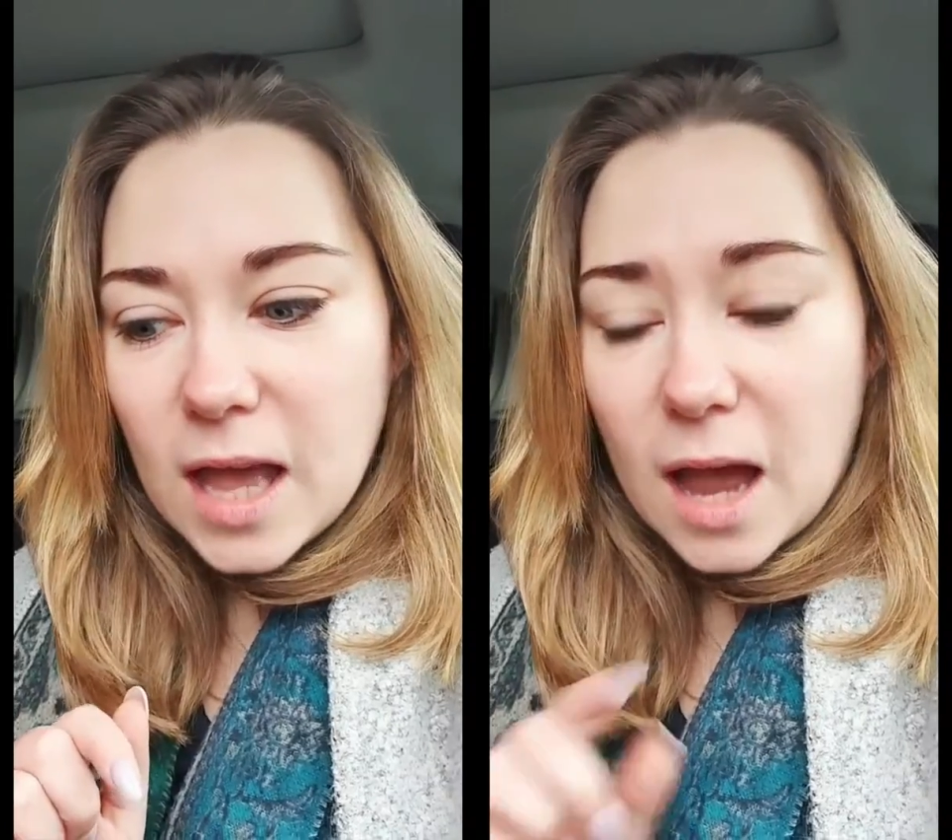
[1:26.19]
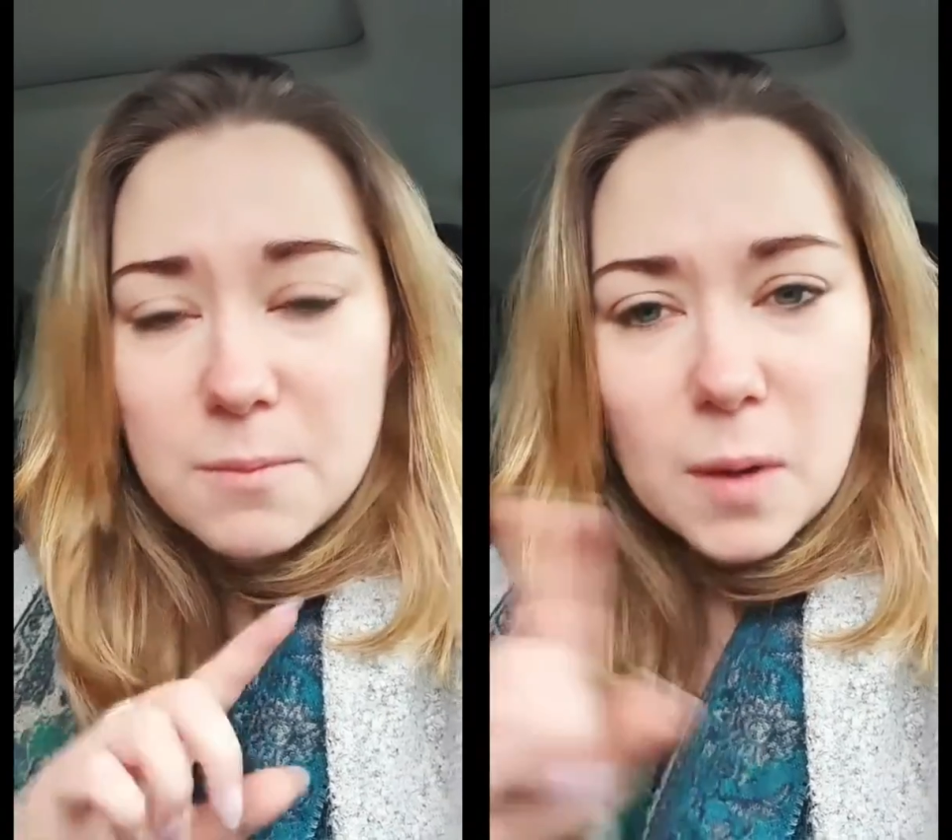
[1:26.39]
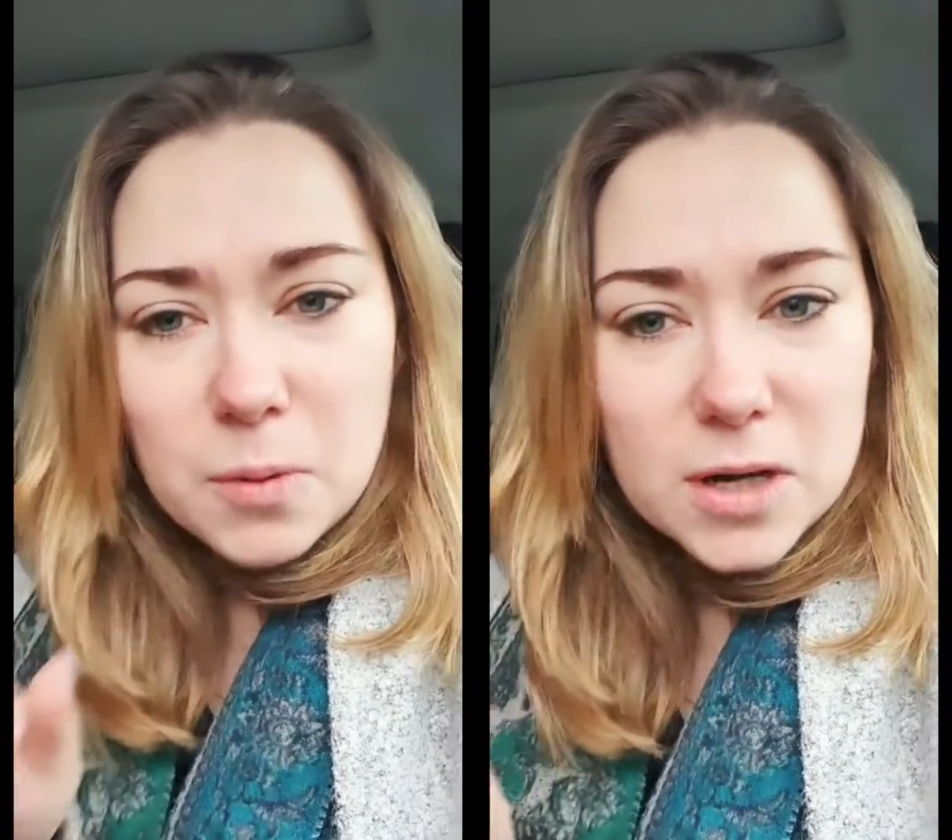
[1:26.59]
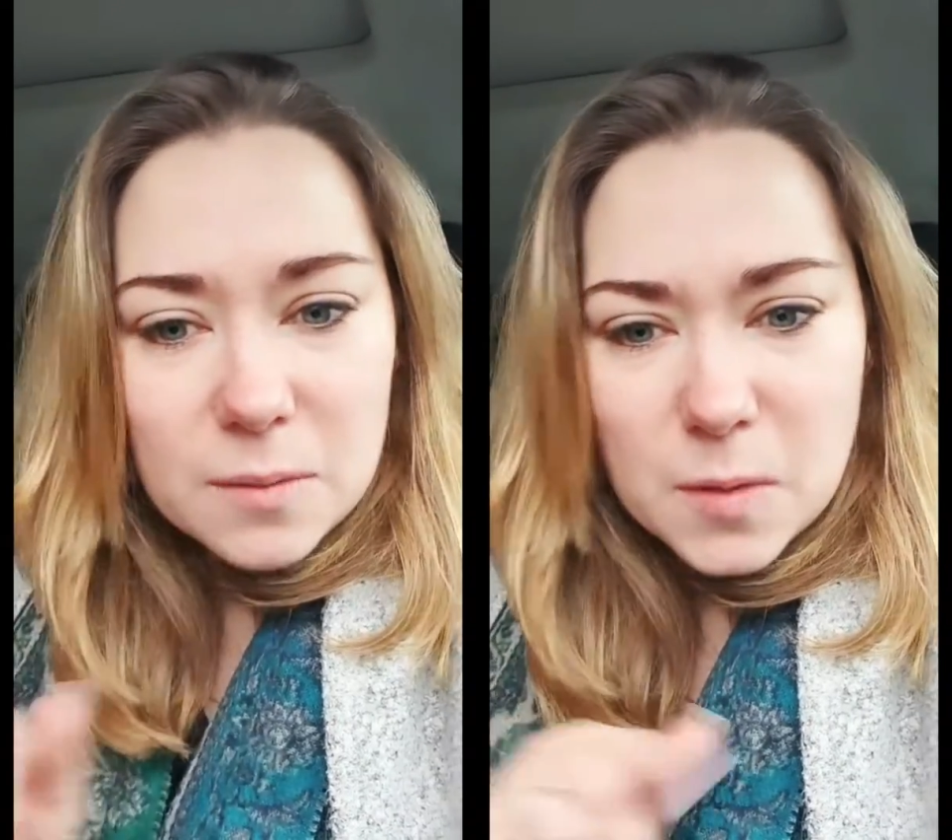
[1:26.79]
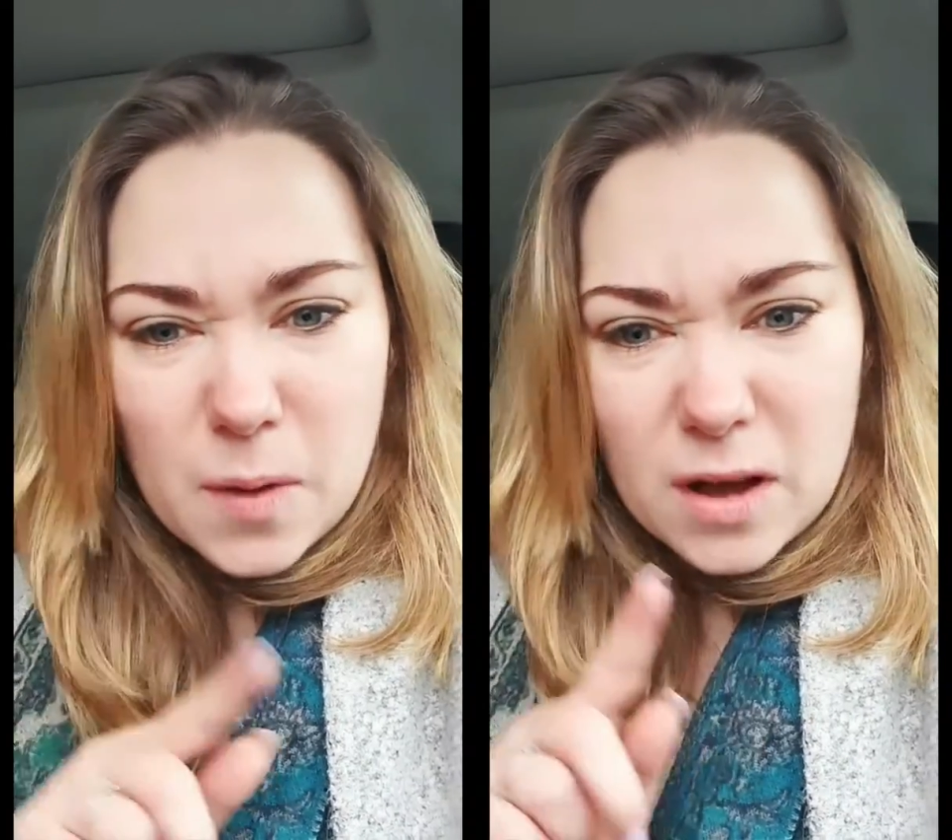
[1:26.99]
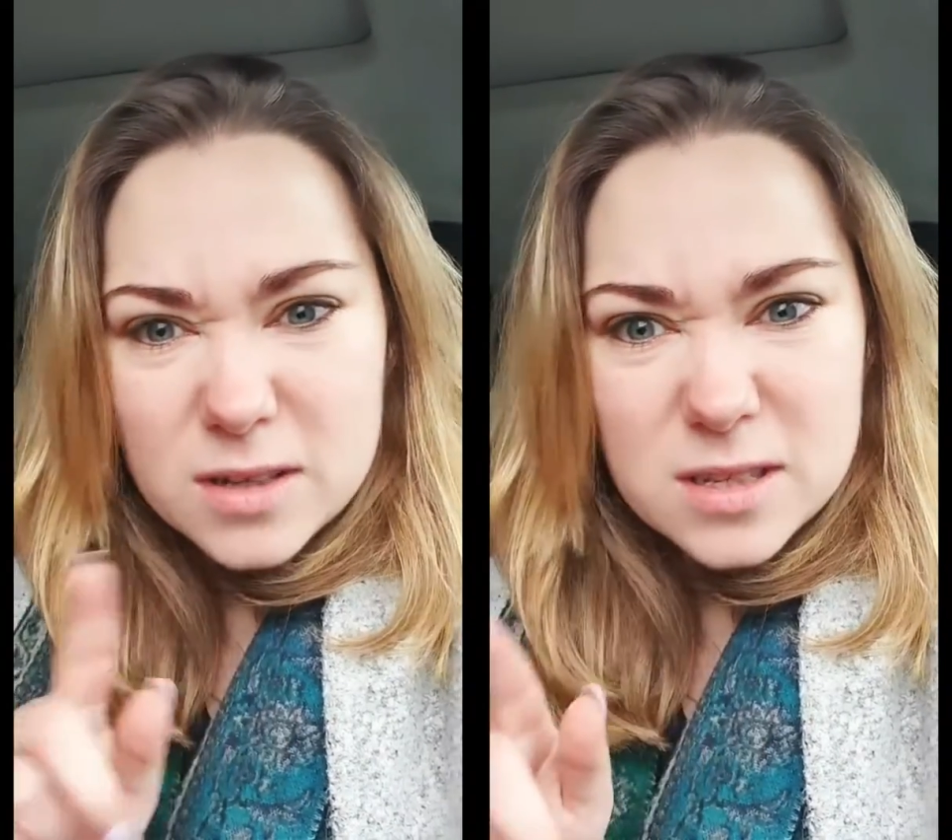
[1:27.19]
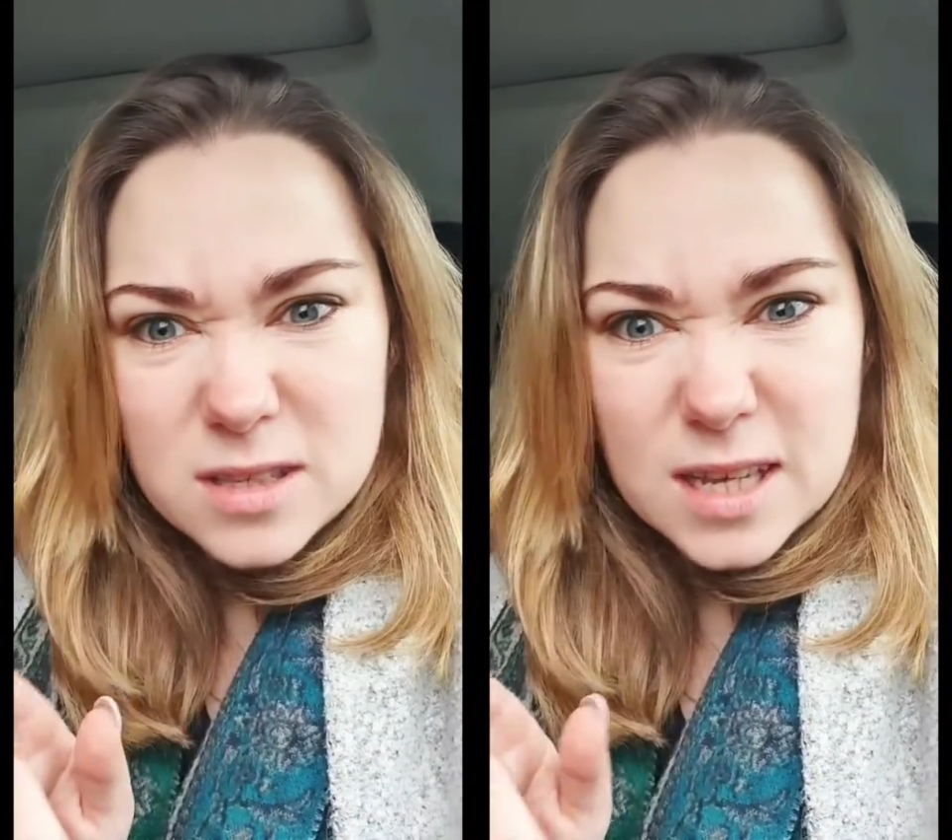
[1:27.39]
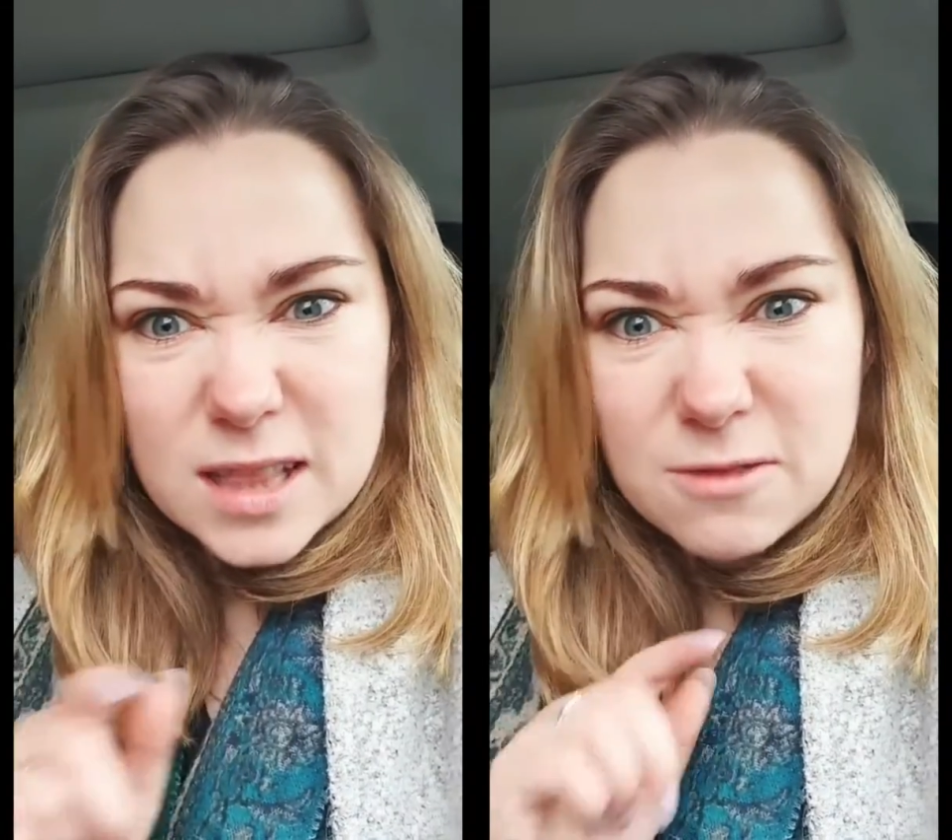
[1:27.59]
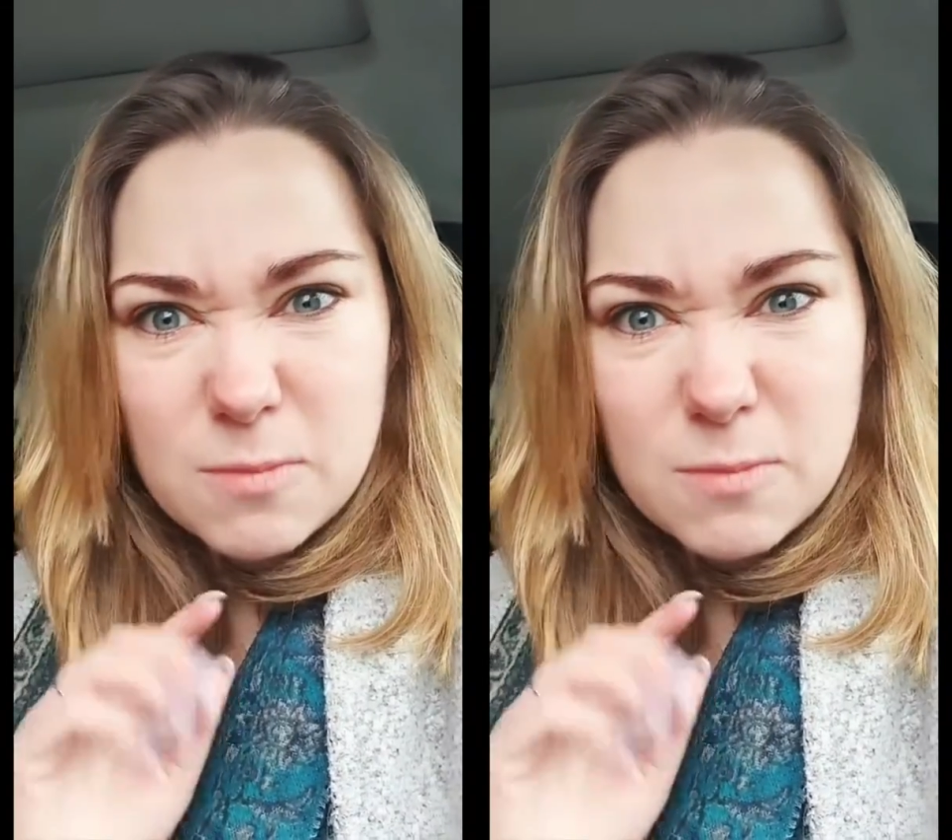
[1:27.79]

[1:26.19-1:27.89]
I'm not putting up the box because I get the